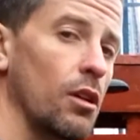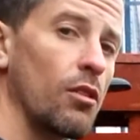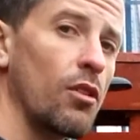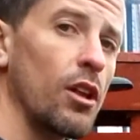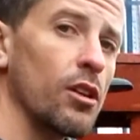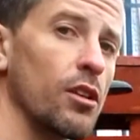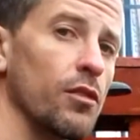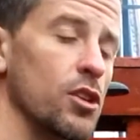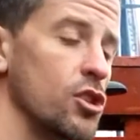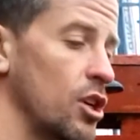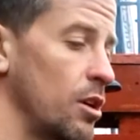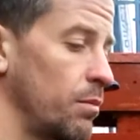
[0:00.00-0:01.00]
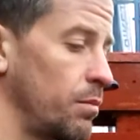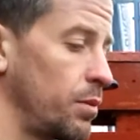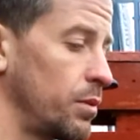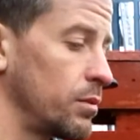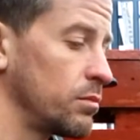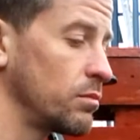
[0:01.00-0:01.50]
Relatively cheap,
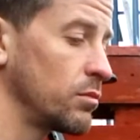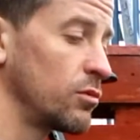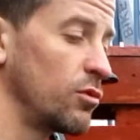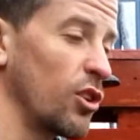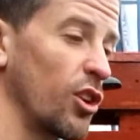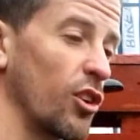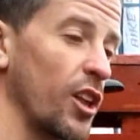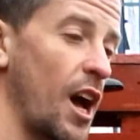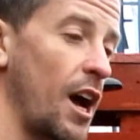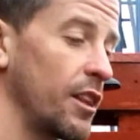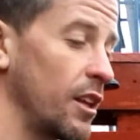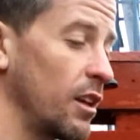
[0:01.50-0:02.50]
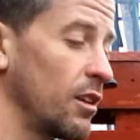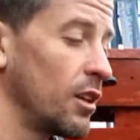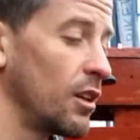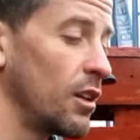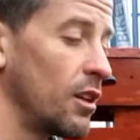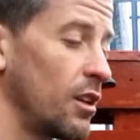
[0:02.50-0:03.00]
really handy.
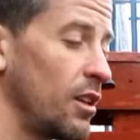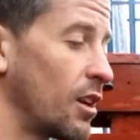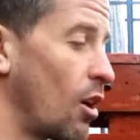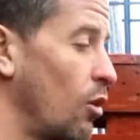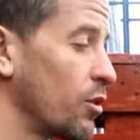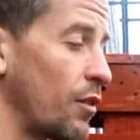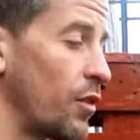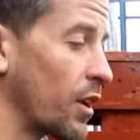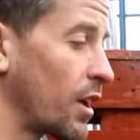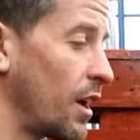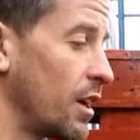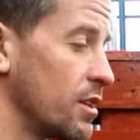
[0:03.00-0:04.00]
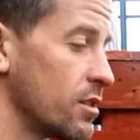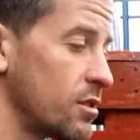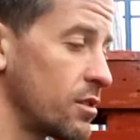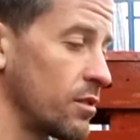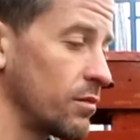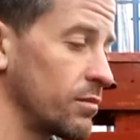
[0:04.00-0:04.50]
You've got all different
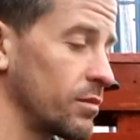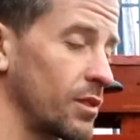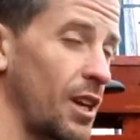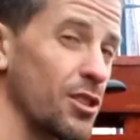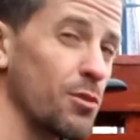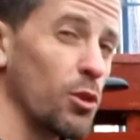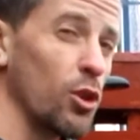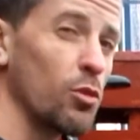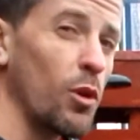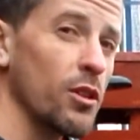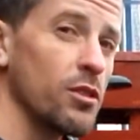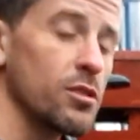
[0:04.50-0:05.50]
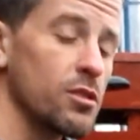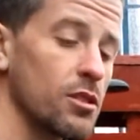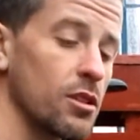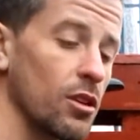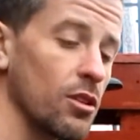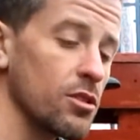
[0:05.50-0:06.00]
kinds, get some good ones
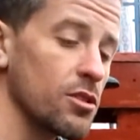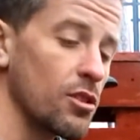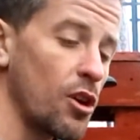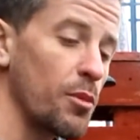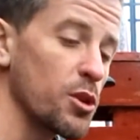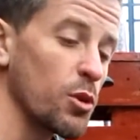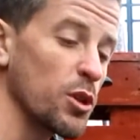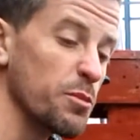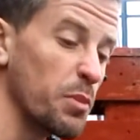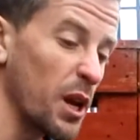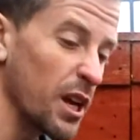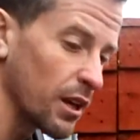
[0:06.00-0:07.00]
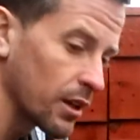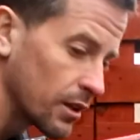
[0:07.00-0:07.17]
because the rubbish ones break.